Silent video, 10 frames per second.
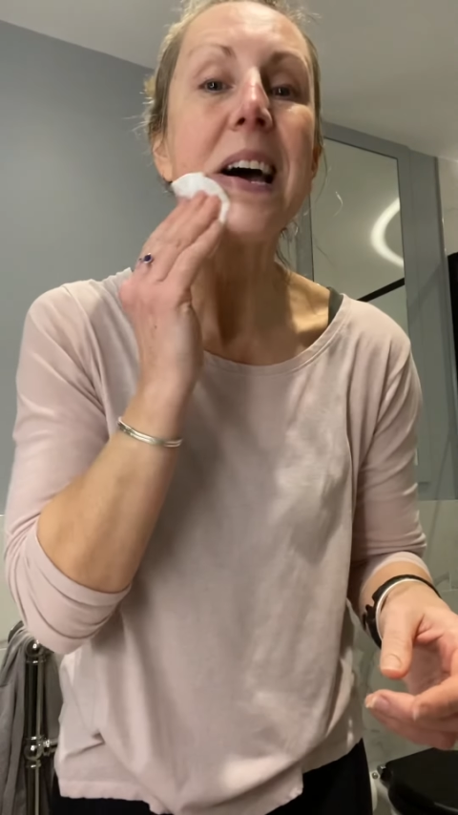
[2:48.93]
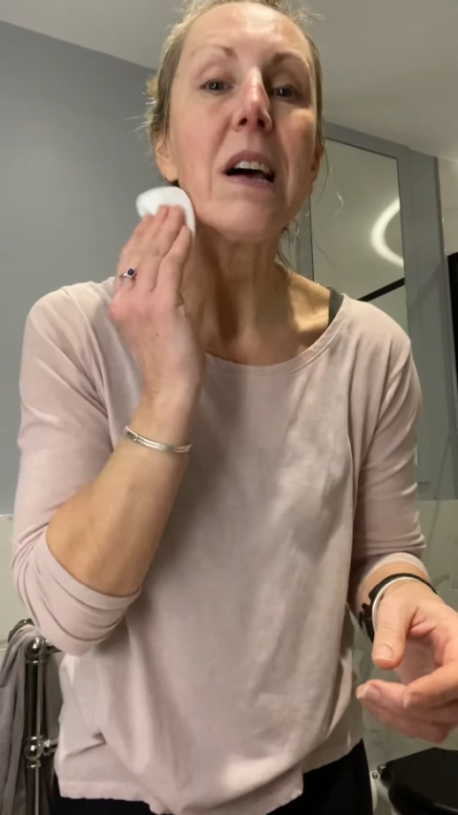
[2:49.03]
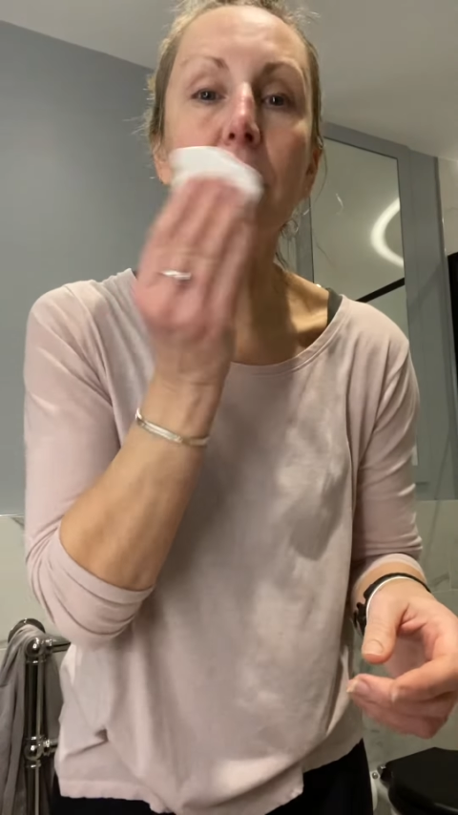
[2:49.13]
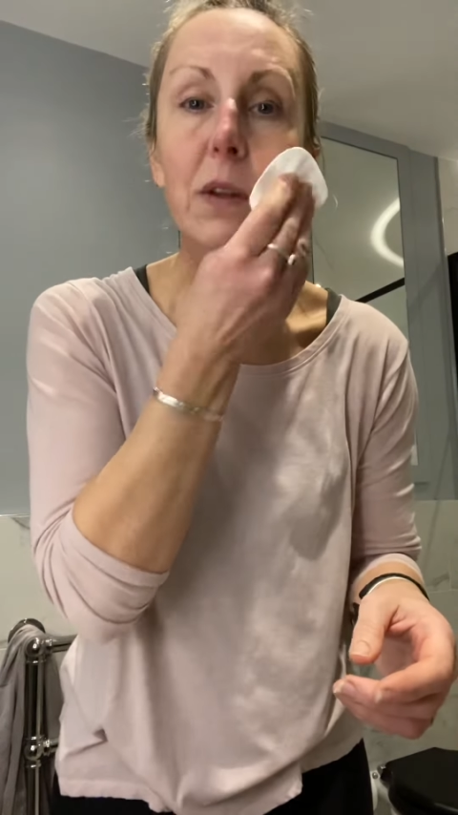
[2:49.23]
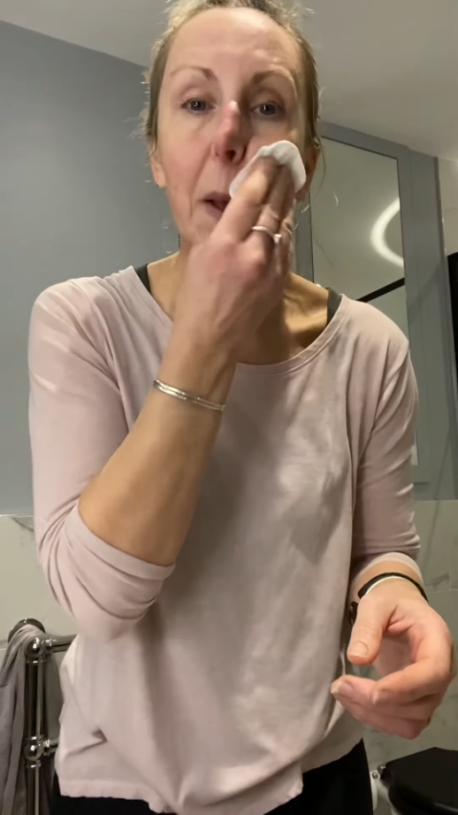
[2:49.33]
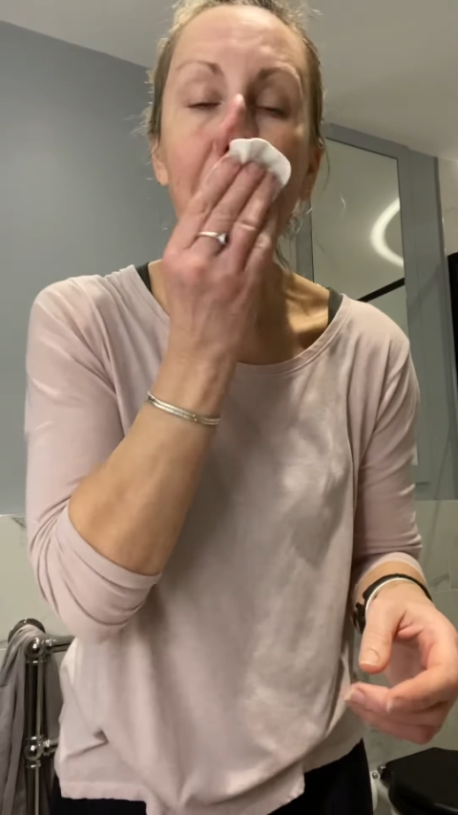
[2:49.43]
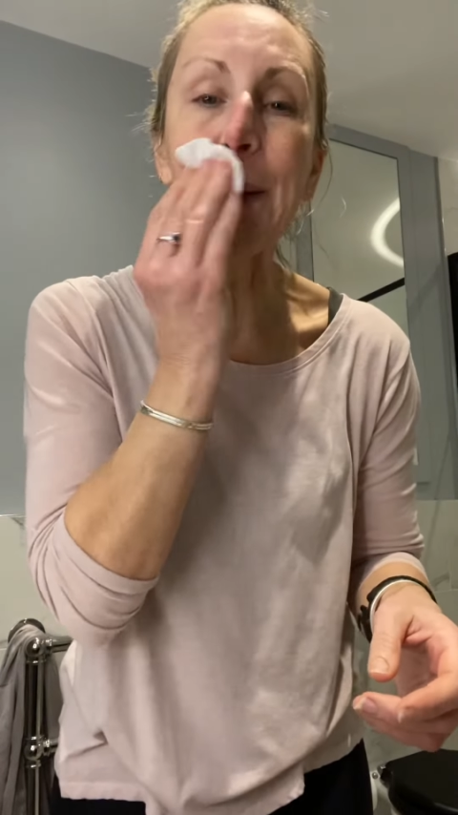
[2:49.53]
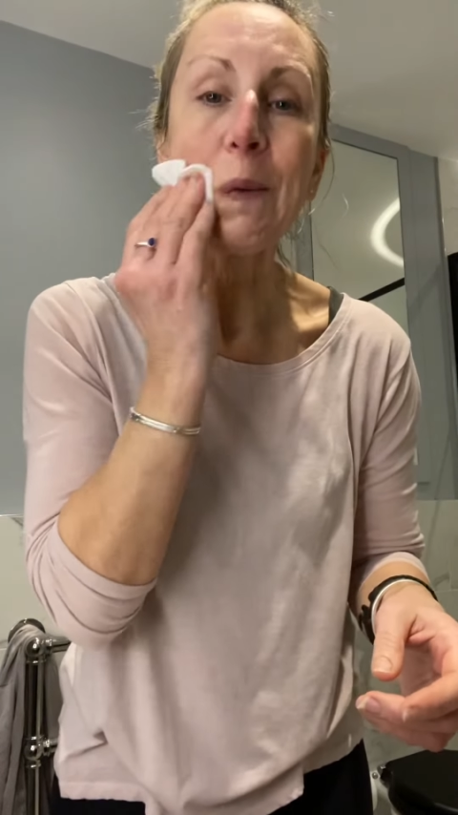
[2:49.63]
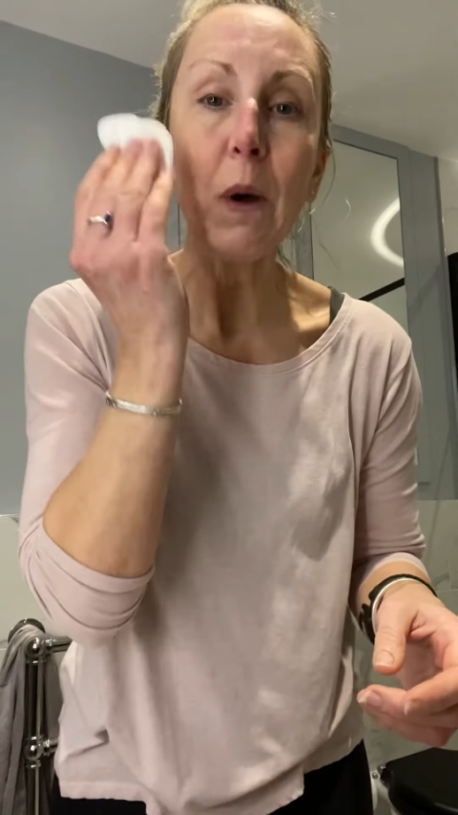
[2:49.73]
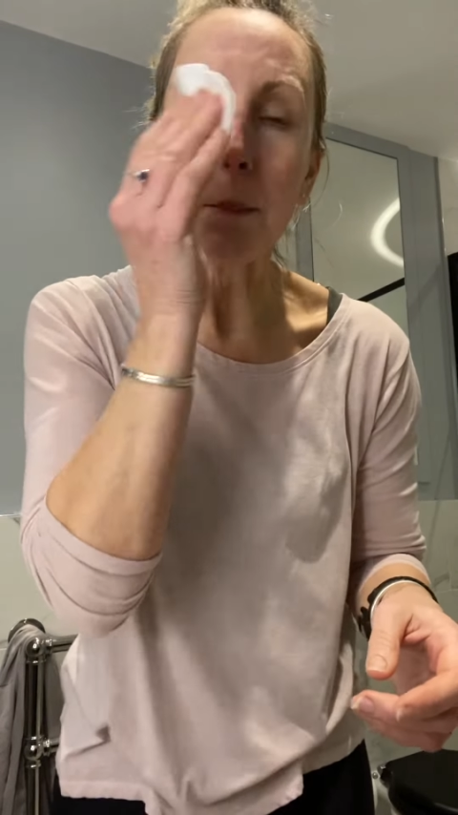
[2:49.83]
So
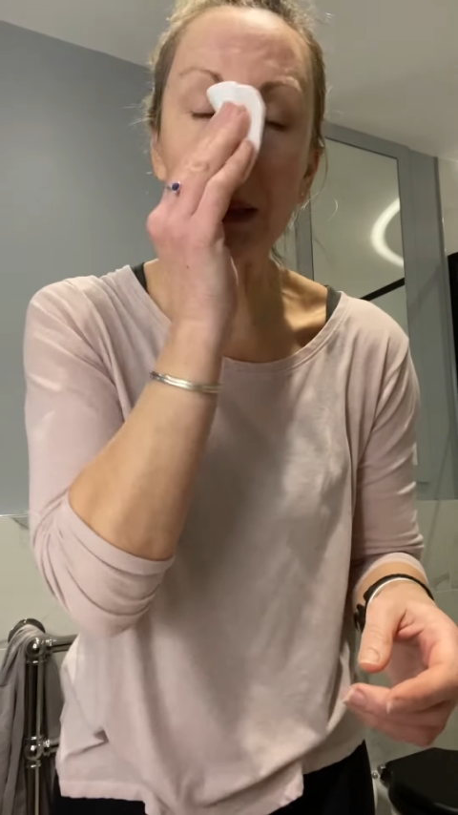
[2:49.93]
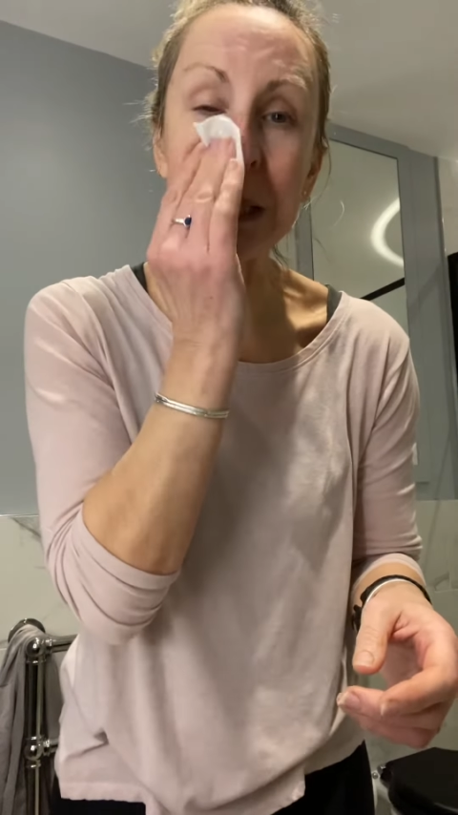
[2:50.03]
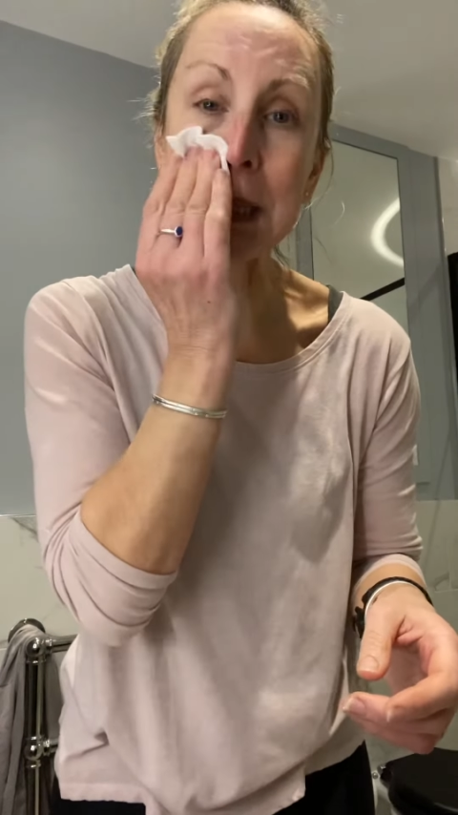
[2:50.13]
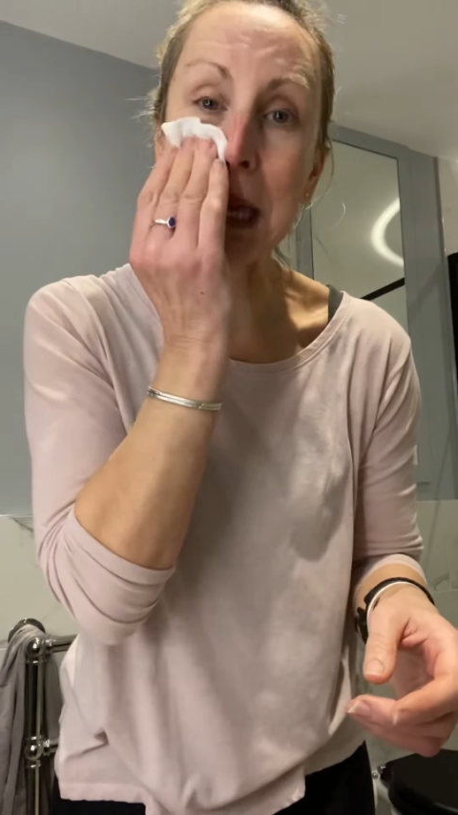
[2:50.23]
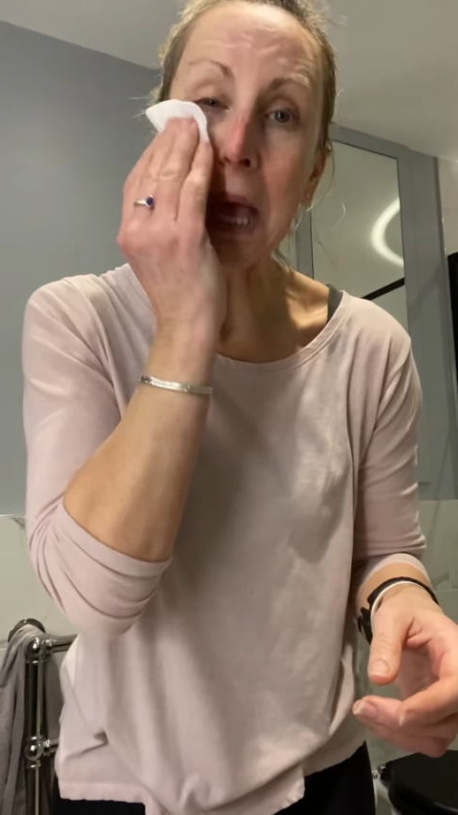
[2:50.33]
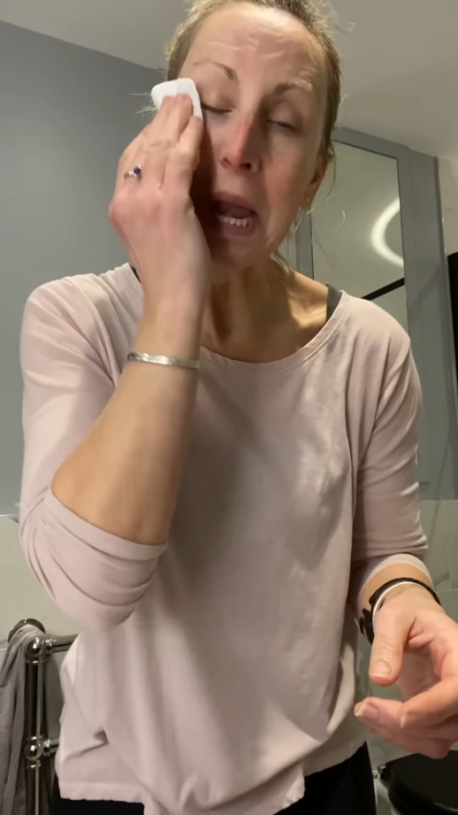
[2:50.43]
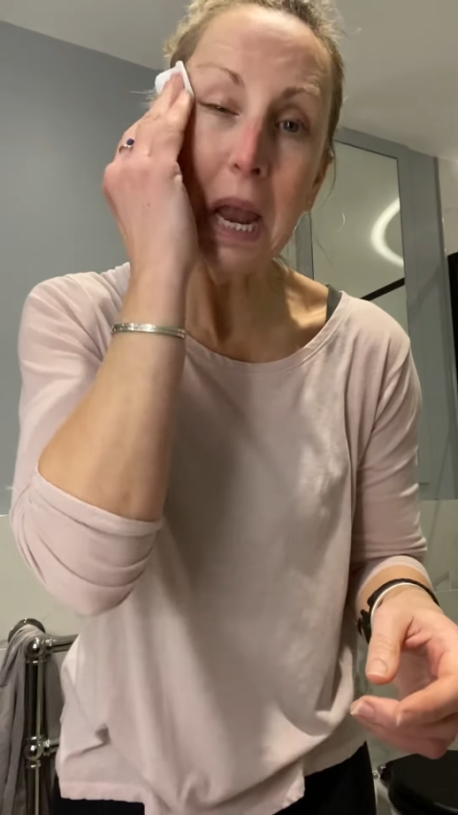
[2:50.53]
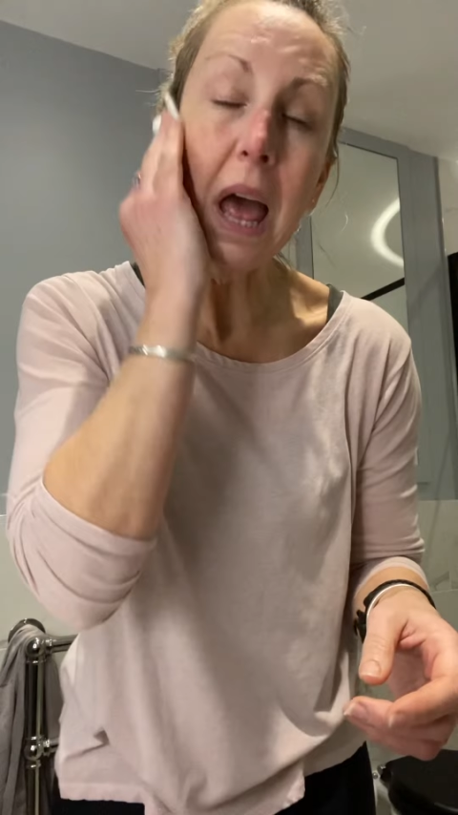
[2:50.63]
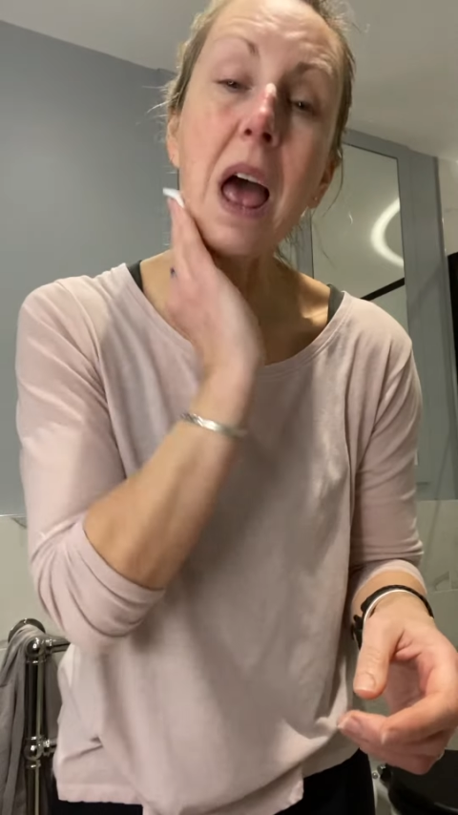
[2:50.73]
outside my skin